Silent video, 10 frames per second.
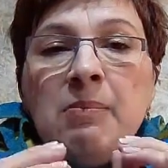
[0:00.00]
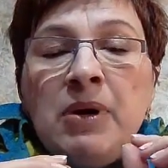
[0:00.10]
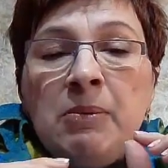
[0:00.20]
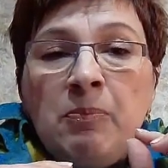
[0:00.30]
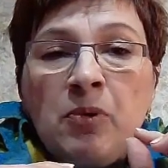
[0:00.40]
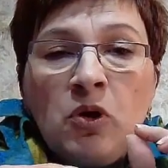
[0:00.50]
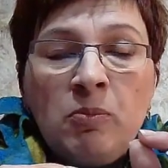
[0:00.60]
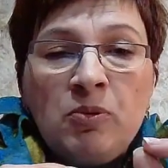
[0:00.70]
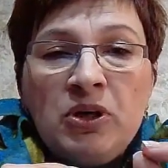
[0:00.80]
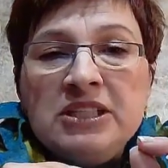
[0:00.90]

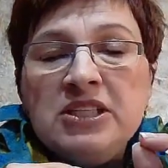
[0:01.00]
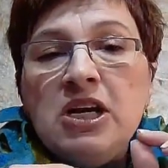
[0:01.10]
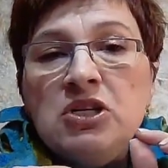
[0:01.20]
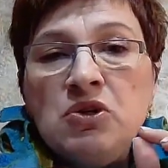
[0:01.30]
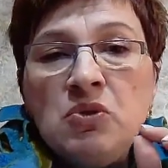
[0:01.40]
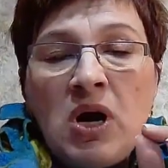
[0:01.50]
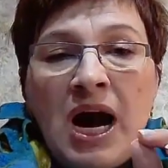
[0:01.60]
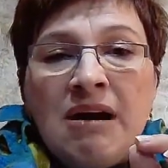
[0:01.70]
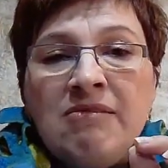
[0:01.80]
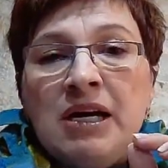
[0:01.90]
appropriate to
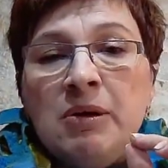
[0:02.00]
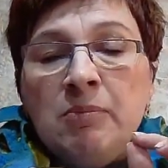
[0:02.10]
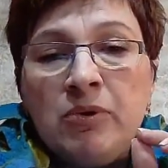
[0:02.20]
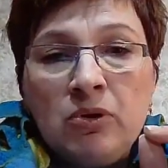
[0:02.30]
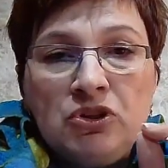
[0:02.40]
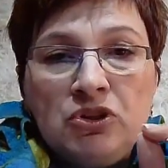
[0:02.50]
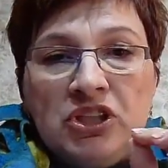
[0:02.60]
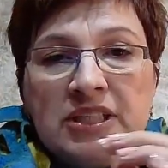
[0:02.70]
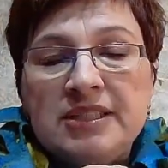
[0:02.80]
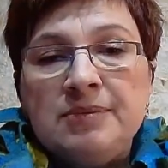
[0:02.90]
our
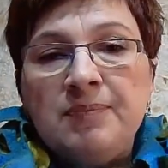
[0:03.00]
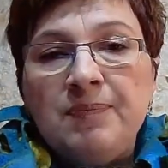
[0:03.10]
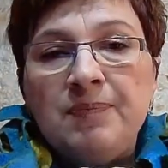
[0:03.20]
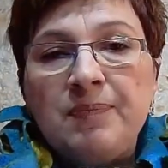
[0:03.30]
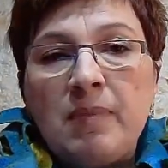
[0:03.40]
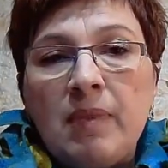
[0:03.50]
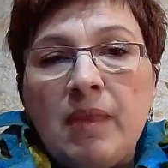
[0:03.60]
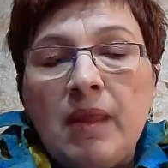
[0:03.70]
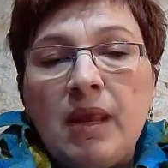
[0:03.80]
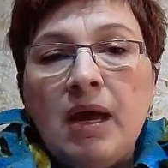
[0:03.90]
projects,
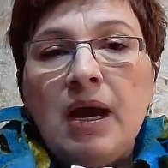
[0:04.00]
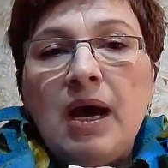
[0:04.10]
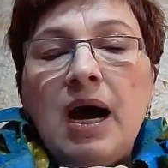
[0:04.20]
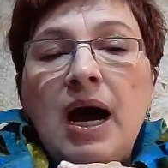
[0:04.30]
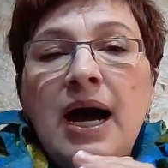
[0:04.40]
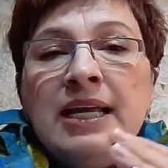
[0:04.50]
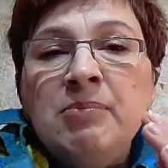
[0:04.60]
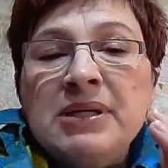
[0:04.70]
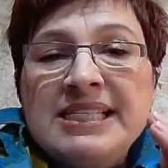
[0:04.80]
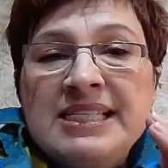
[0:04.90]

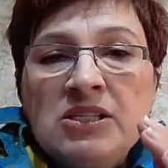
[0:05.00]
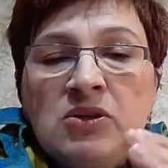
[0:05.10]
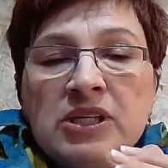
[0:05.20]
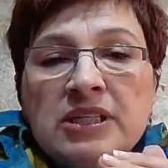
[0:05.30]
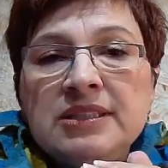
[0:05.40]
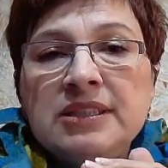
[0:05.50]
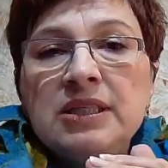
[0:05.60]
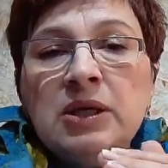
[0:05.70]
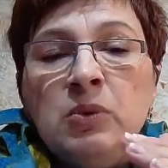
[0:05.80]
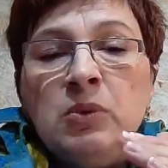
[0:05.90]
and materials
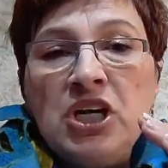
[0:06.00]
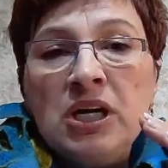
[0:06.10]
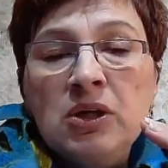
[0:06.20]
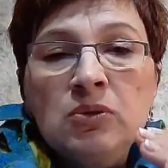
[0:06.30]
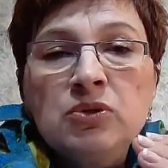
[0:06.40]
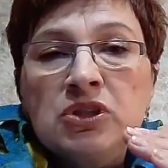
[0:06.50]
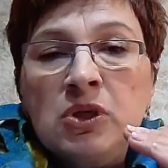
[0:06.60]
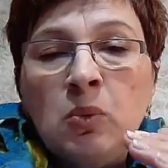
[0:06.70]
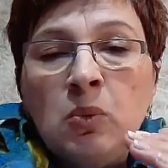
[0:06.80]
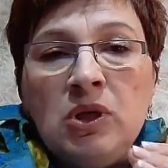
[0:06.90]
which are good
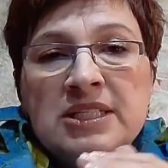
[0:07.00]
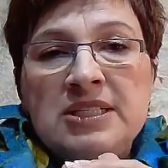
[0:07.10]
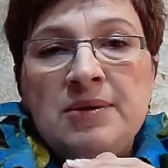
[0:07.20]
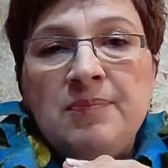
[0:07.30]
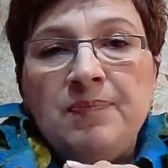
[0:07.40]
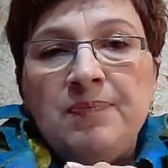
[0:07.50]
quality.